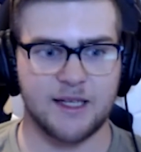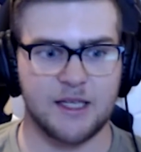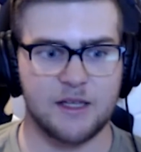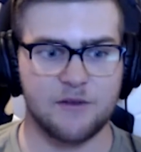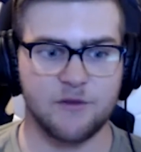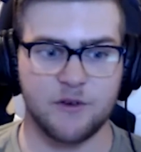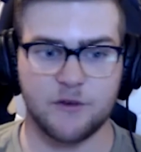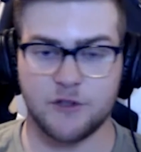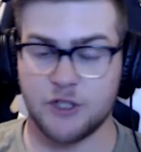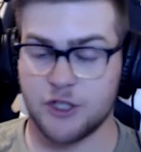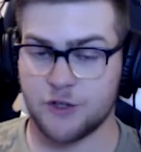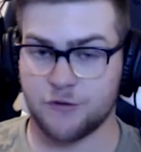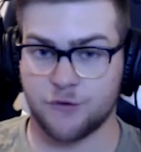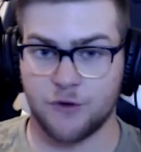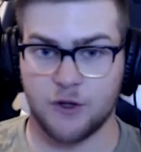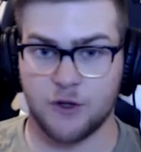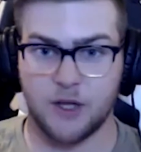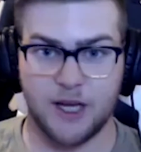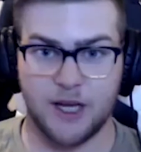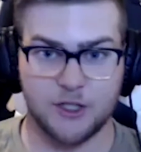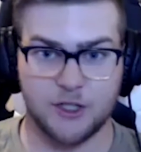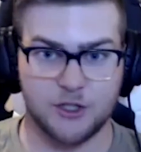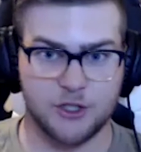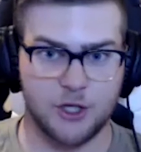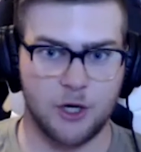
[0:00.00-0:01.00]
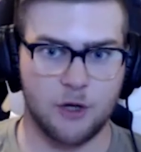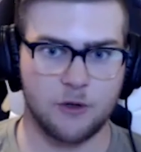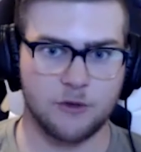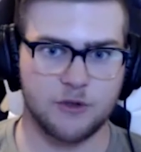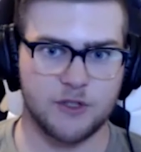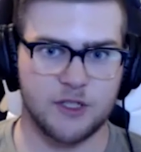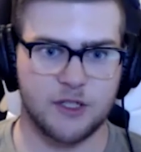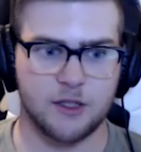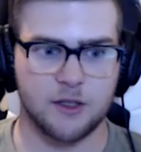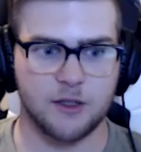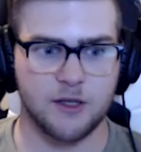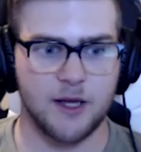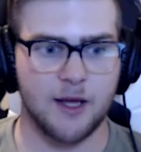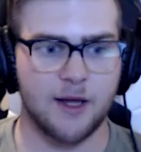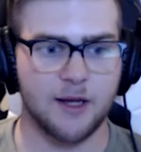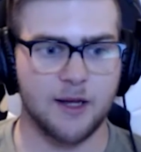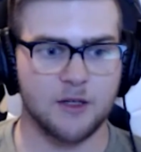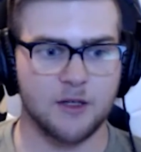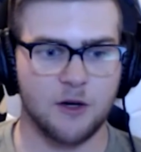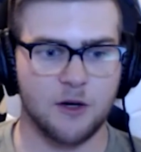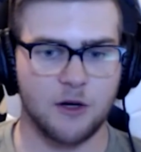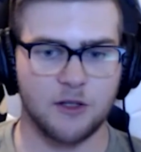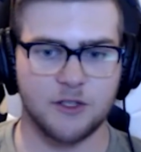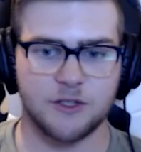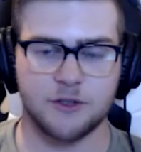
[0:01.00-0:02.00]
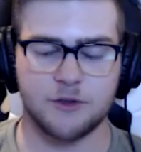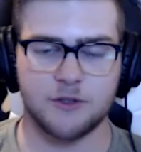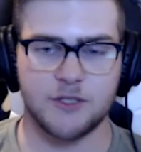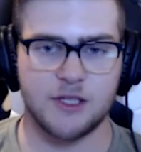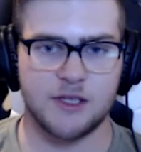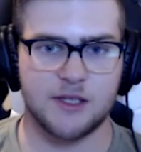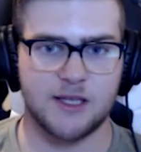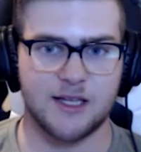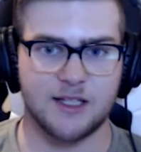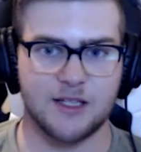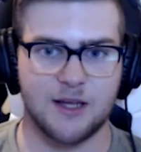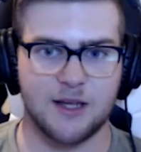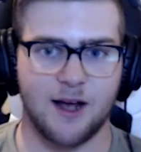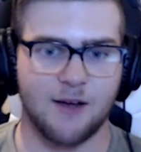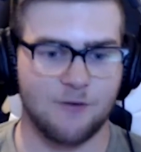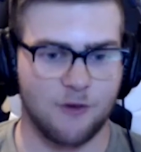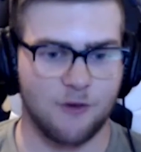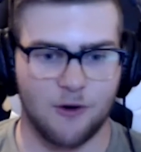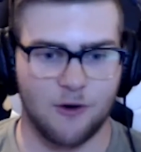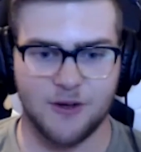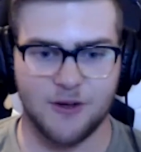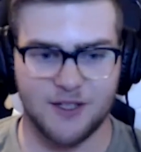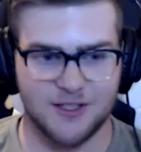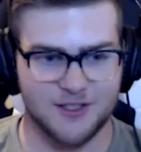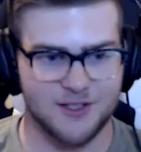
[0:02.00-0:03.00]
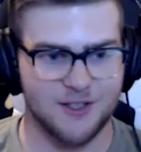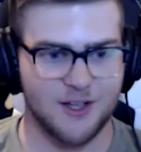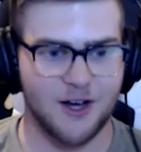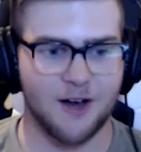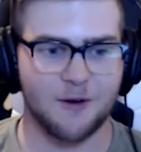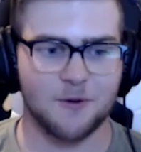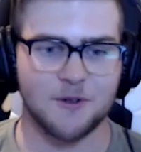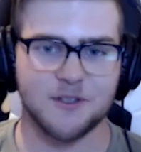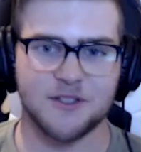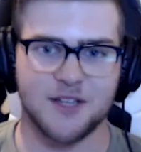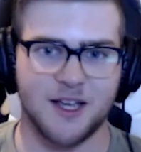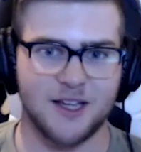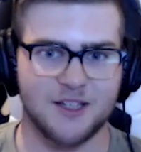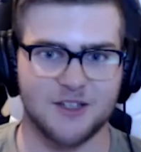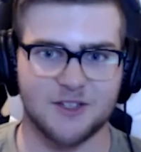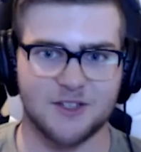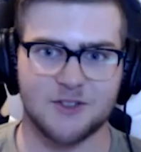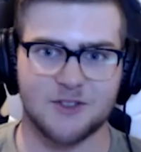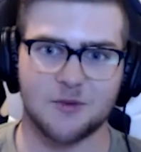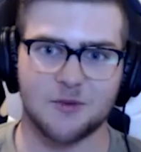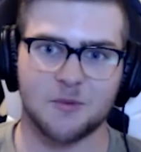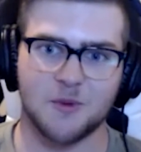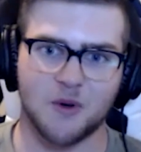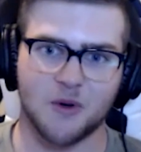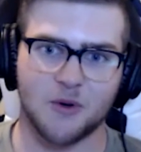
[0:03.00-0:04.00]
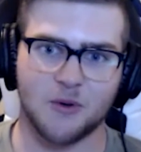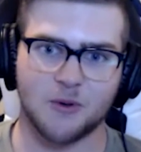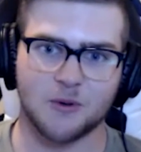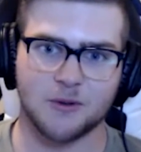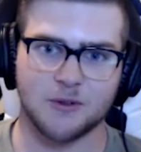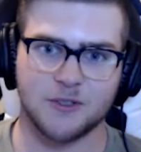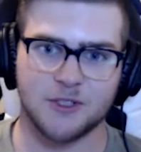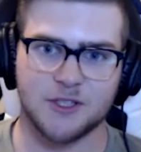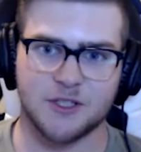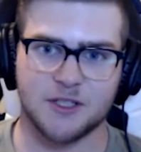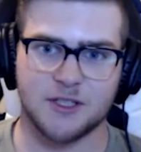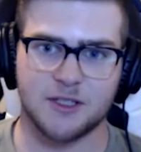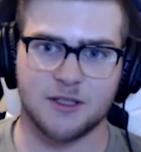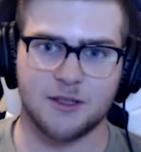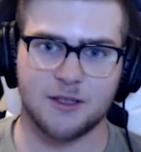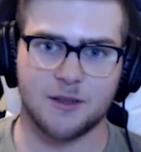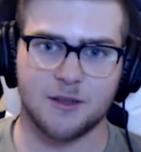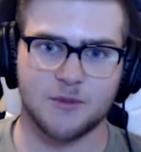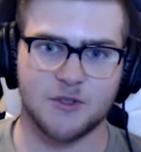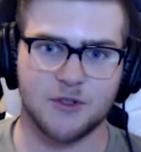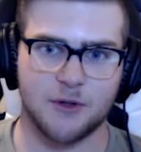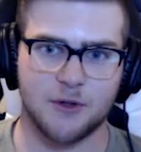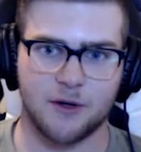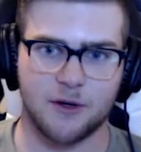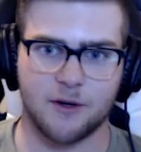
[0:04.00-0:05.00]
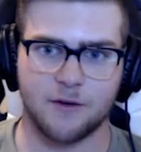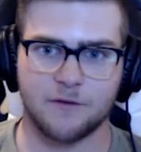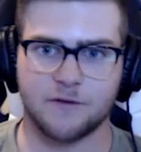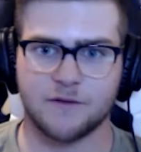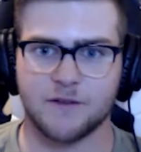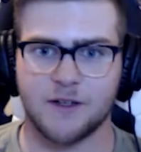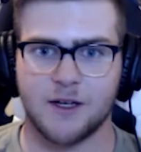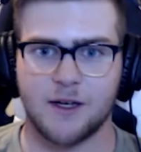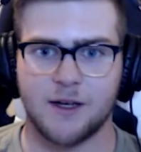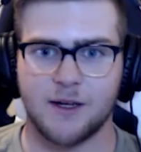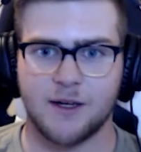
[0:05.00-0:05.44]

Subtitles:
even just for like shows and cartoons and things, I've always thought was like super cool just to observe,